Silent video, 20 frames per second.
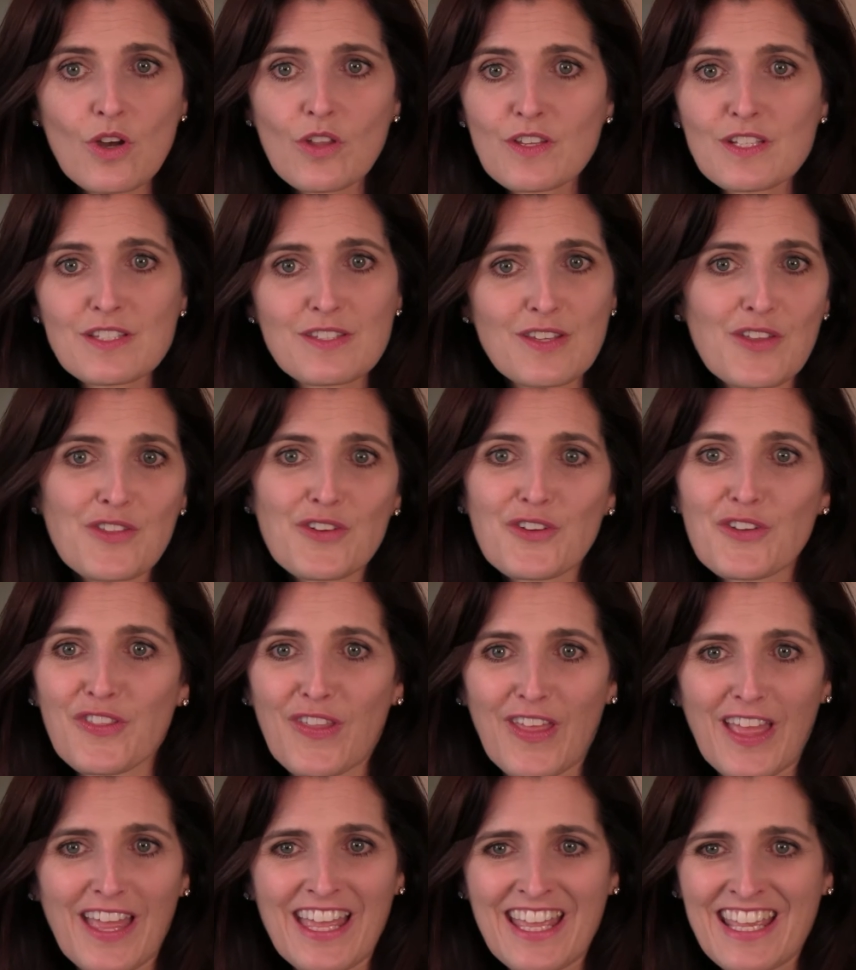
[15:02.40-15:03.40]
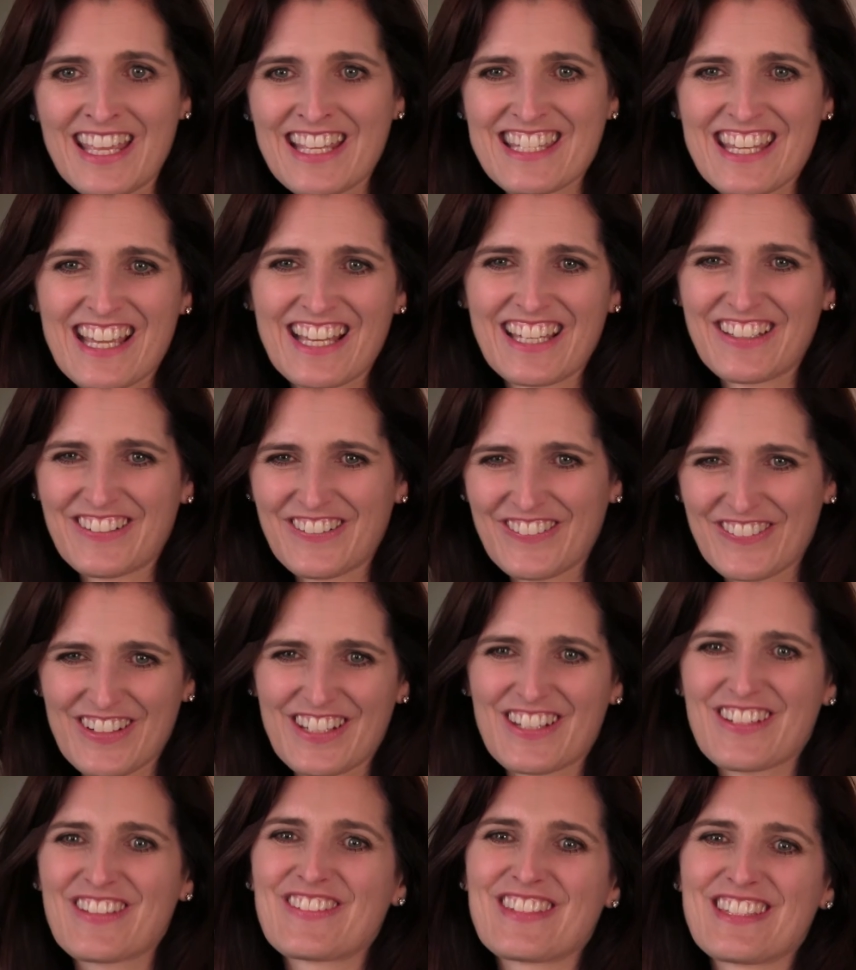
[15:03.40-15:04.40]
all these other things. I don't
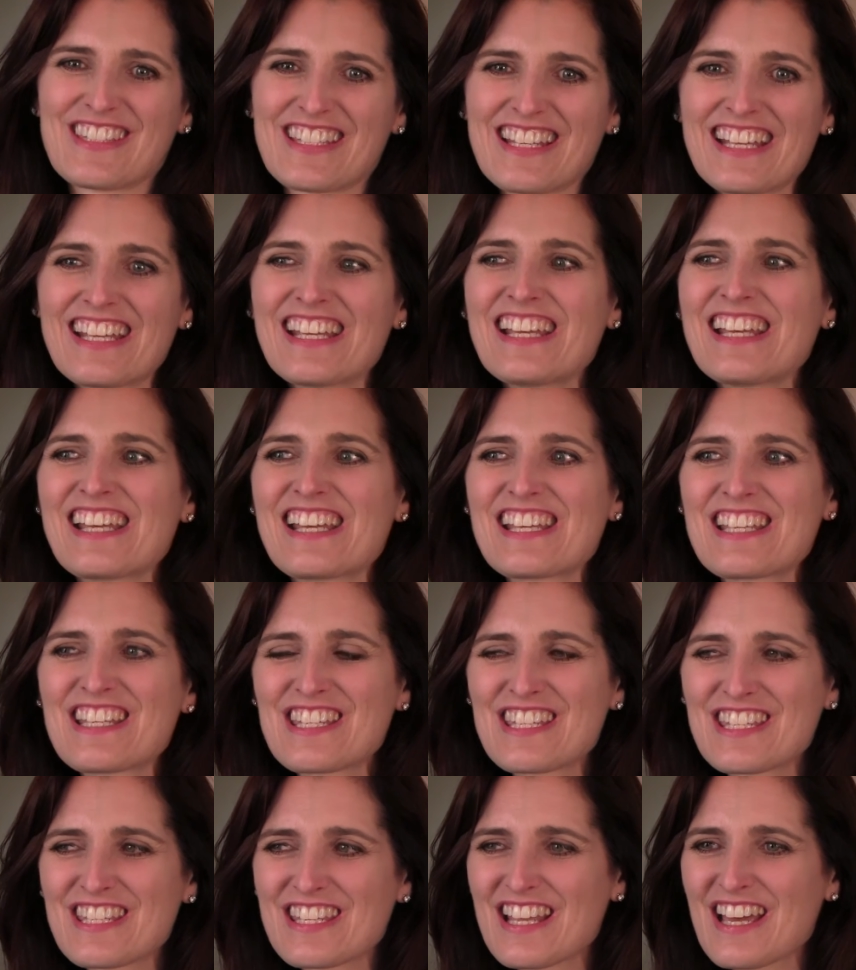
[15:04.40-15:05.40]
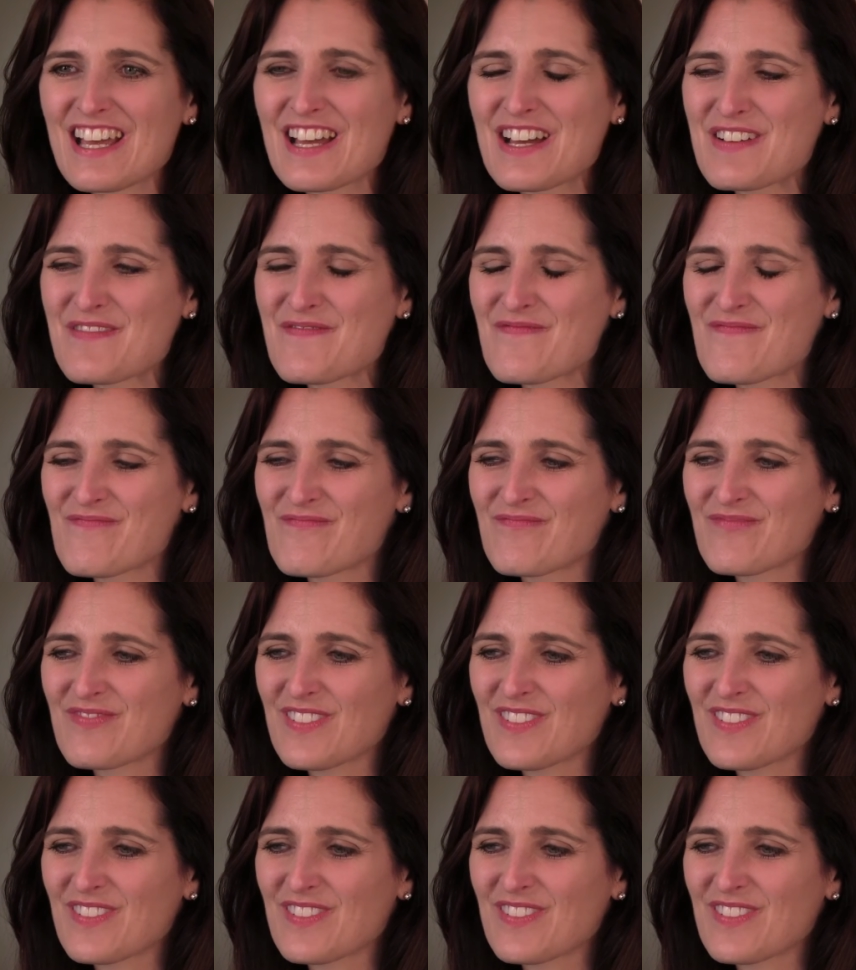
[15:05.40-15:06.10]
want to